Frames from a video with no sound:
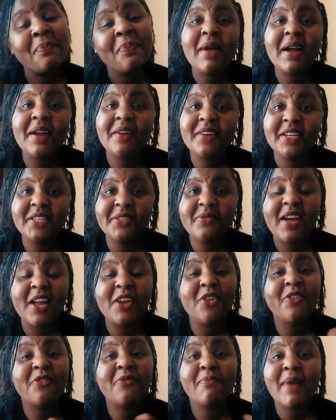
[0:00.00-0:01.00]
I'm a great
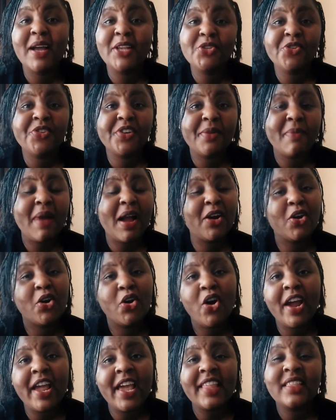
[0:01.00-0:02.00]
fan of Marjorie
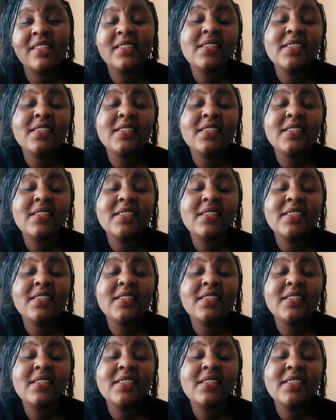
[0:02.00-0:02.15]
McGuire.